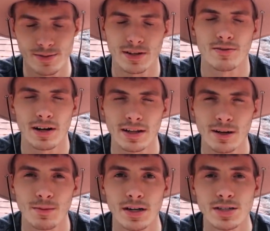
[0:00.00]
We didn't ride
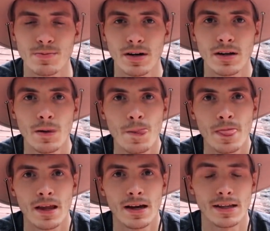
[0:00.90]
there much, but
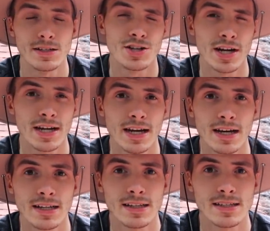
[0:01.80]
and then Jake
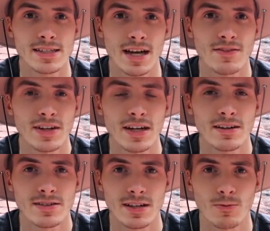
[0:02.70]
had 70
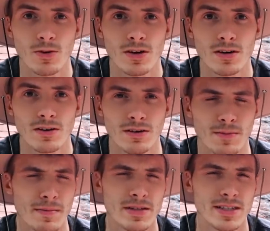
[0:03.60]
acres at one or
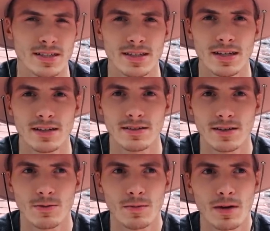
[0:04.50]
maybe 60 acres
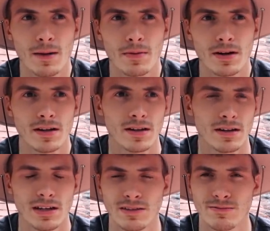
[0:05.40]
at one property and then
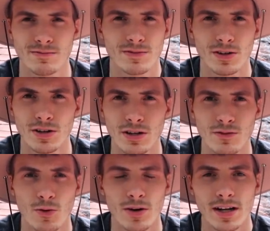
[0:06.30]
like 30 or
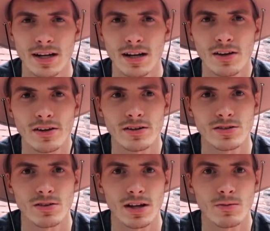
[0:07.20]
40 at another.
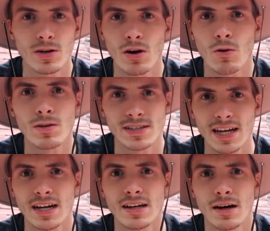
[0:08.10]
So like we always
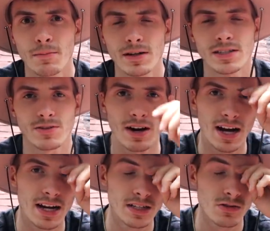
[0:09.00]
had a place to ride.